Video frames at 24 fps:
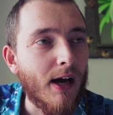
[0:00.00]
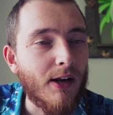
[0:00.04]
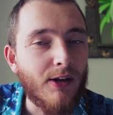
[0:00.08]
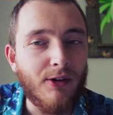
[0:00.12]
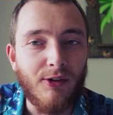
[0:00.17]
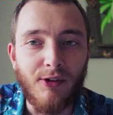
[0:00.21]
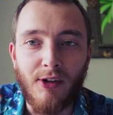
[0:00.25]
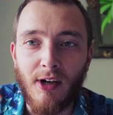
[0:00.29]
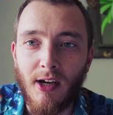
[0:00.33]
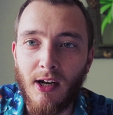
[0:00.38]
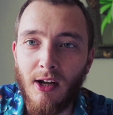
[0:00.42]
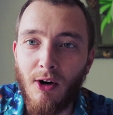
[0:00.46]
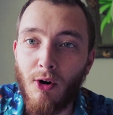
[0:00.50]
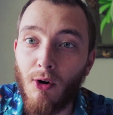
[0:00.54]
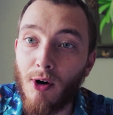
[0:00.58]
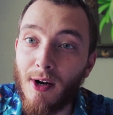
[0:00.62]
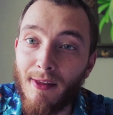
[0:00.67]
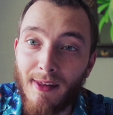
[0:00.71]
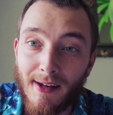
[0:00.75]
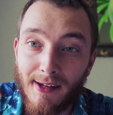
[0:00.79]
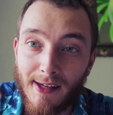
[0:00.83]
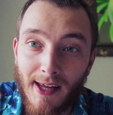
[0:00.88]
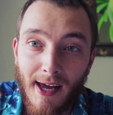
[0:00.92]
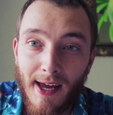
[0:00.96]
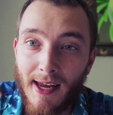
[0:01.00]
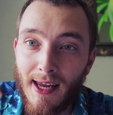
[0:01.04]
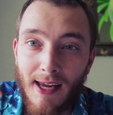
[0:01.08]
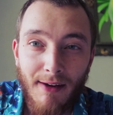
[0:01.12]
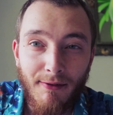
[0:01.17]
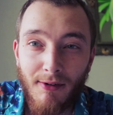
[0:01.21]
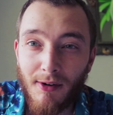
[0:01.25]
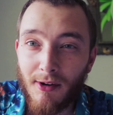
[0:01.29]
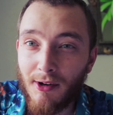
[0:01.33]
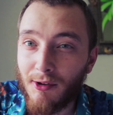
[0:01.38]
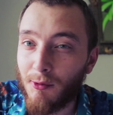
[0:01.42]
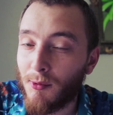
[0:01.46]
just kind of, or in the day
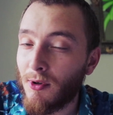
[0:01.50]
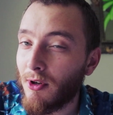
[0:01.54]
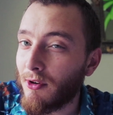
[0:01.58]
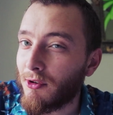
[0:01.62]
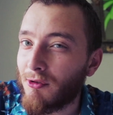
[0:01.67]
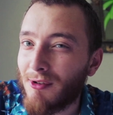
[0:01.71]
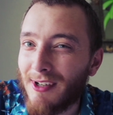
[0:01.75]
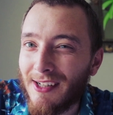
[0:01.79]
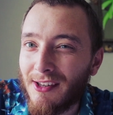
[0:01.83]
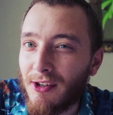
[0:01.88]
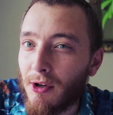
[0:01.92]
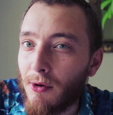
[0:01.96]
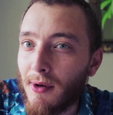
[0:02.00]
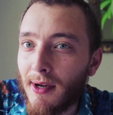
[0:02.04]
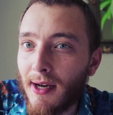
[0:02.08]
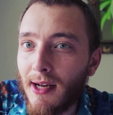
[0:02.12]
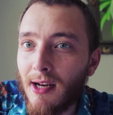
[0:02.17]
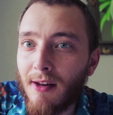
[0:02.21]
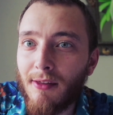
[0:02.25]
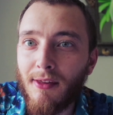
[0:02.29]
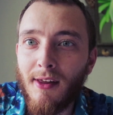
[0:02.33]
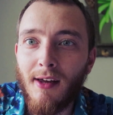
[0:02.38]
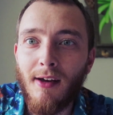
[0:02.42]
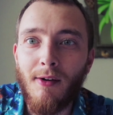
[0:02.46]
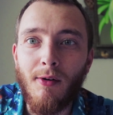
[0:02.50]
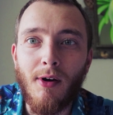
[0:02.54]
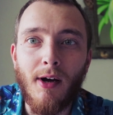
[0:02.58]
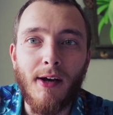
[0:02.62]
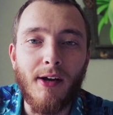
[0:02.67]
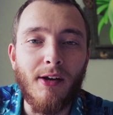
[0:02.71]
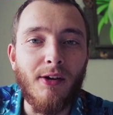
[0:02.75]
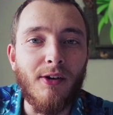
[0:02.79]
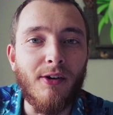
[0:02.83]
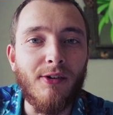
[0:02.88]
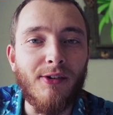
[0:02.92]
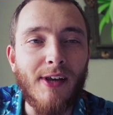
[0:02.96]
even, because we're not really doing anything, I
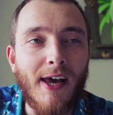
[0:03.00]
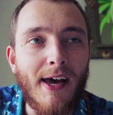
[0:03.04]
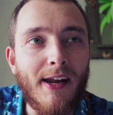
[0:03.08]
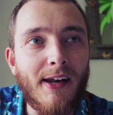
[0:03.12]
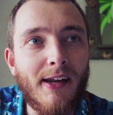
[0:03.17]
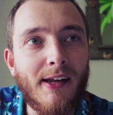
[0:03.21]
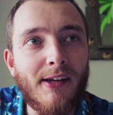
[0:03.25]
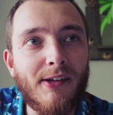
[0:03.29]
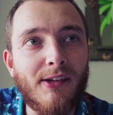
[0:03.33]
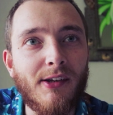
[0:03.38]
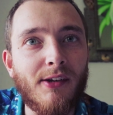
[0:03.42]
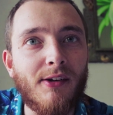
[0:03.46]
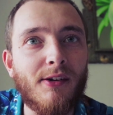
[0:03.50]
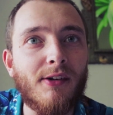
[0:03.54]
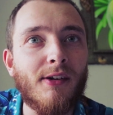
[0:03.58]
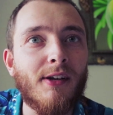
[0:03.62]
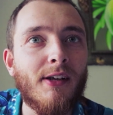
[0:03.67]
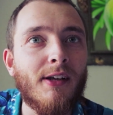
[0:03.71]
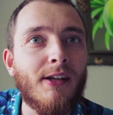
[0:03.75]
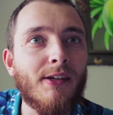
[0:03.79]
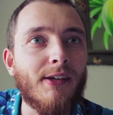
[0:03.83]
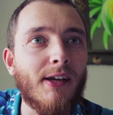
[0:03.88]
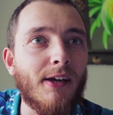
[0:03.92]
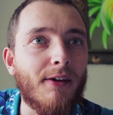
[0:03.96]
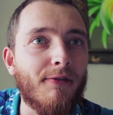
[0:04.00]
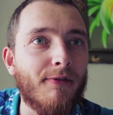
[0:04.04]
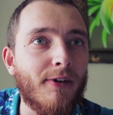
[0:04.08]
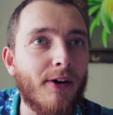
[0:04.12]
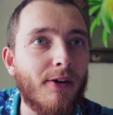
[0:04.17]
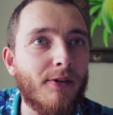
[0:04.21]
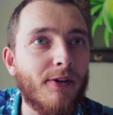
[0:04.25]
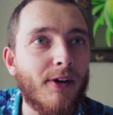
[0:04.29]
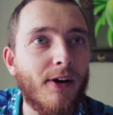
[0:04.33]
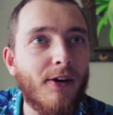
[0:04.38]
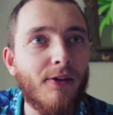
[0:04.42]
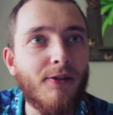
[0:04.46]
can just edit and take
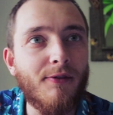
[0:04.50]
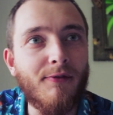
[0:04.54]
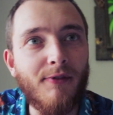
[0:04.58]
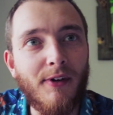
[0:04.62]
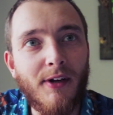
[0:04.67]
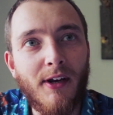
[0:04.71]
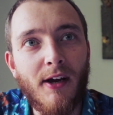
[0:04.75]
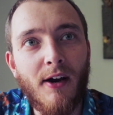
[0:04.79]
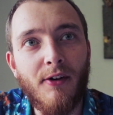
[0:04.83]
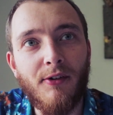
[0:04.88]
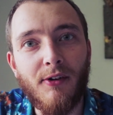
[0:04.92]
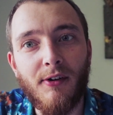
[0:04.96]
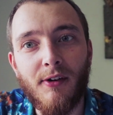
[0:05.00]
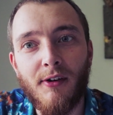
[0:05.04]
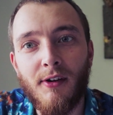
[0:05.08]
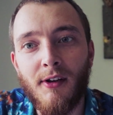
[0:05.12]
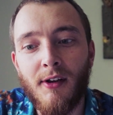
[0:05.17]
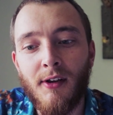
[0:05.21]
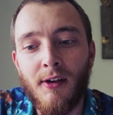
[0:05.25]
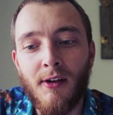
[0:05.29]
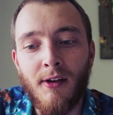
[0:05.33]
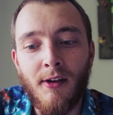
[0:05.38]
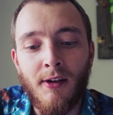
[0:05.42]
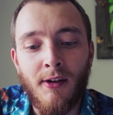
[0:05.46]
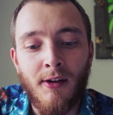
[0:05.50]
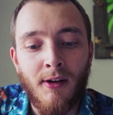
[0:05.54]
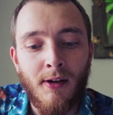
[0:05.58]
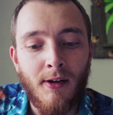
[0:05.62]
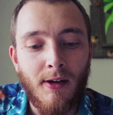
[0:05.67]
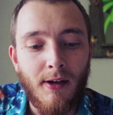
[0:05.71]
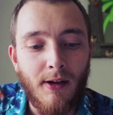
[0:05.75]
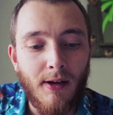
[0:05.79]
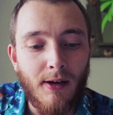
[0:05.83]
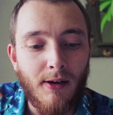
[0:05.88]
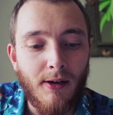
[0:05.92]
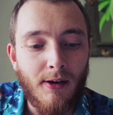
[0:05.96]
photos and videos and
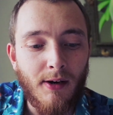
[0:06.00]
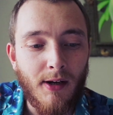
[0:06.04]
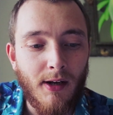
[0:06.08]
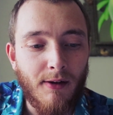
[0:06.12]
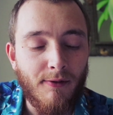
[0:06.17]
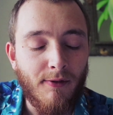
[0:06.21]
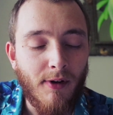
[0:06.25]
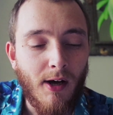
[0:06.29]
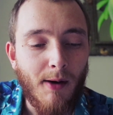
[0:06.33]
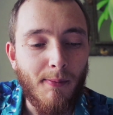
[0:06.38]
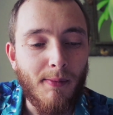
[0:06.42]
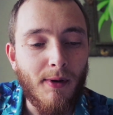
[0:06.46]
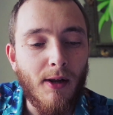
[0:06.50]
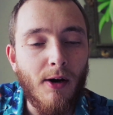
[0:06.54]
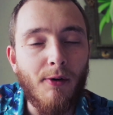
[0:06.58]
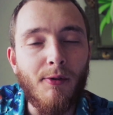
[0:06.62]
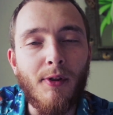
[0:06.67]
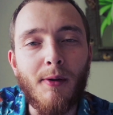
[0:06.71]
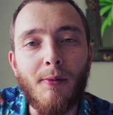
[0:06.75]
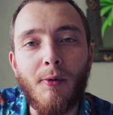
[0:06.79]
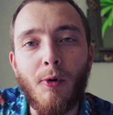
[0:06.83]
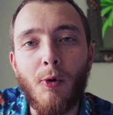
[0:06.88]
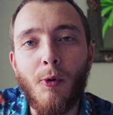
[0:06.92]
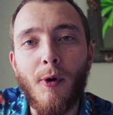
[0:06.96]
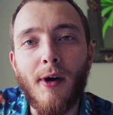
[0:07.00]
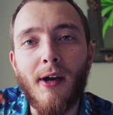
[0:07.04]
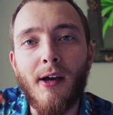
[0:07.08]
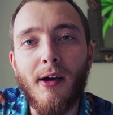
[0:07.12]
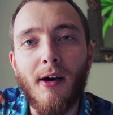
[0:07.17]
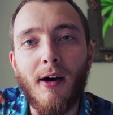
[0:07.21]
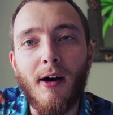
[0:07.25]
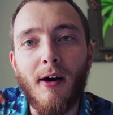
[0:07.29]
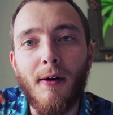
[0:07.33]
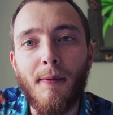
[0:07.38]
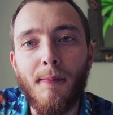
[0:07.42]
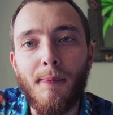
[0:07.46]
kind of upload them
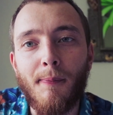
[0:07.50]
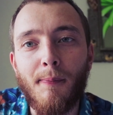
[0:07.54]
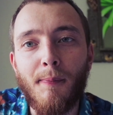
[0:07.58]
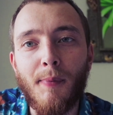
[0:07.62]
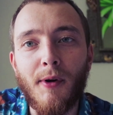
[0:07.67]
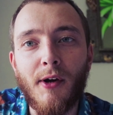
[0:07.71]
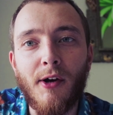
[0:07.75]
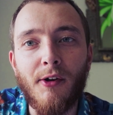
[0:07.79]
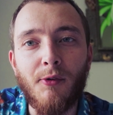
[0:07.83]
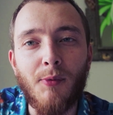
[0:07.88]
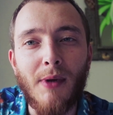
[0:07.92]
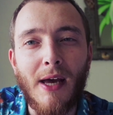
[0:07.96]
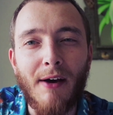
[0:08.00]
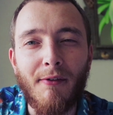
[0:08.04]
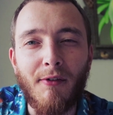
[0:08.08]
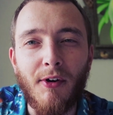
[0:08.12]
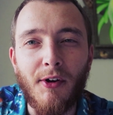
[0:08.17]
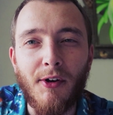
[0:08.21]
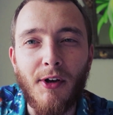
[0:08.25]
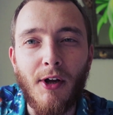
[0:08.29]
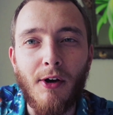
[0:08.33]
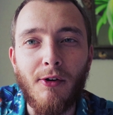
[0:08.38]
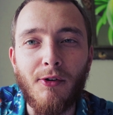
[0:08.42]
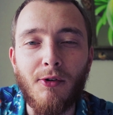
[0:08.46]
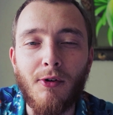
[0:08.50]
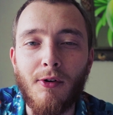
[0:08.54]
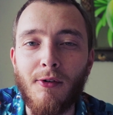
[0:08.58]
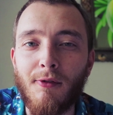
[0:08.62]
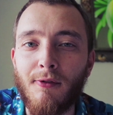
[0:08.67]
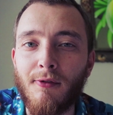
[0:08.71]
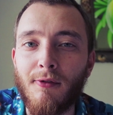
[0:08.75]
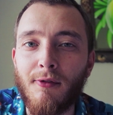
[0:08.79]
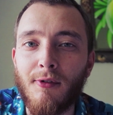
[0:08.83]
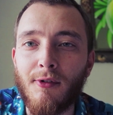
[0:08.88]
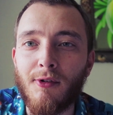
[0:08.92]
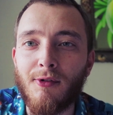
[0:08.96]
quicker because we have got no sort
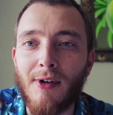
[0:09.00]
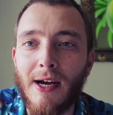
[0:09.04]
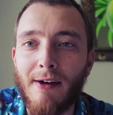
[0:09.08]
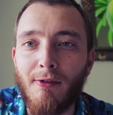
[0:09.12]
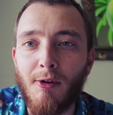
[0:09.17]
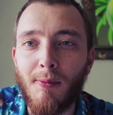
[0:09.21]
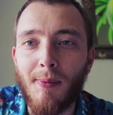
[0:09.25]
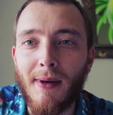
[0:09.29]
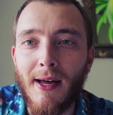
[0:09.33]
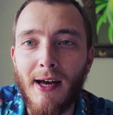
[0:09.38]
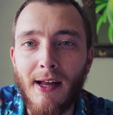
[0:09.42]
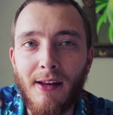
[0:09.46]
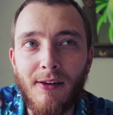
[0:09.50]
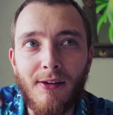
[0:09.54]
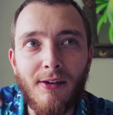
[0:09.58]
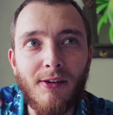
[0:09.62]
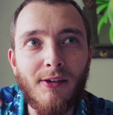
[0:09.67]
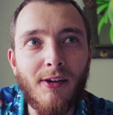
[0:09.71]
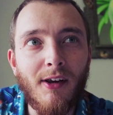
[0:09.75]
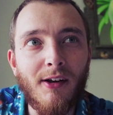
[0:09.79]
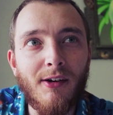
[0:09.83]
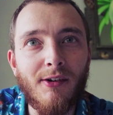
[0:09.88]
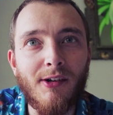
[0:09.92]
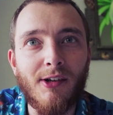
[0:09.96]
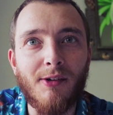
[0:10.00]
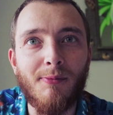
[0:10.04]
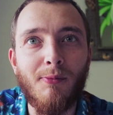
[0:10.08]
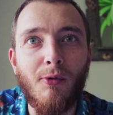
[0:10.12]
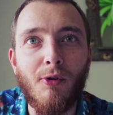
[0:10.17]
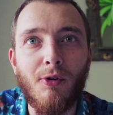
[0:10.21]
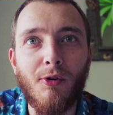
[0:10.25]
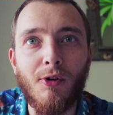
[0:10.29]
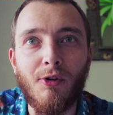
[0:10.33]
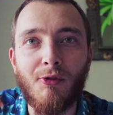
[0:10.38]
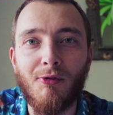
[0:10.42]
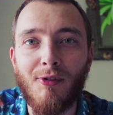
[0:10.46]
of travel plans as such. It's
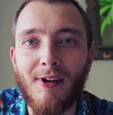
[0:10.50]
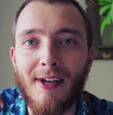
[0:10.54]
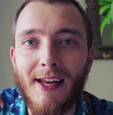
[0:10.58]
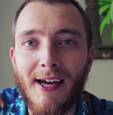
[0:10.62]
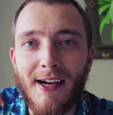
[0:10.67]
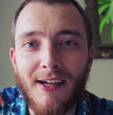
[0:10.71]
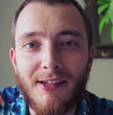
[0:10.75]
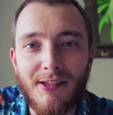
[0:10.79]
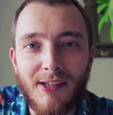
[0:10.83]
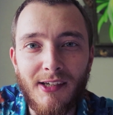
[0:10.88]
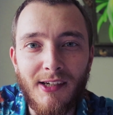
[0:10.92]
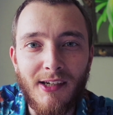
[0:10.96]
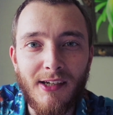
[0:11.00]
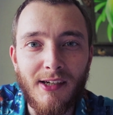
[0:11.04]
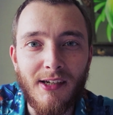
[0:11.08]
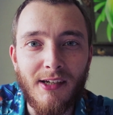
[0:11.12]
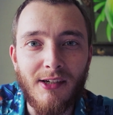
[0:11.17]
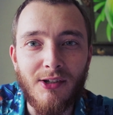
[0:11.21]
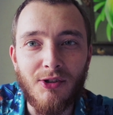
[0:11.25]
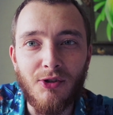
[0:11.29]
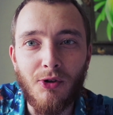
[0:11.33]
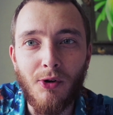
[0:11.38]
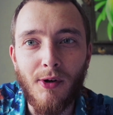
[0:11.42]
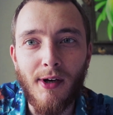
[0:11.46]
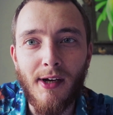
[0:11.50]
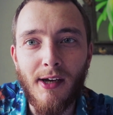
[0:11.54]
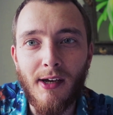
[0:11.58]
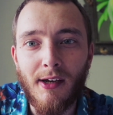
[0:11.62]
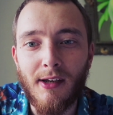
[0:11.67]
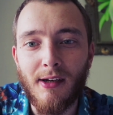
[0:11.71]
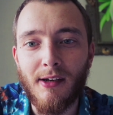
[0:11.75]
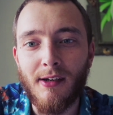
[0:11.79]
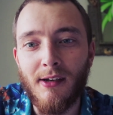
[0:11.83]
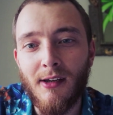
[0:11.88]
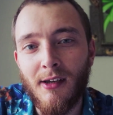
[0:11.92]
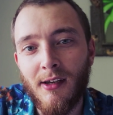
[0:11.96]
more just relaxing and enjoying
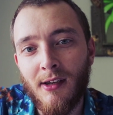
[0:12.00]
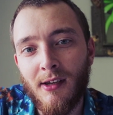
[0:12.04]
and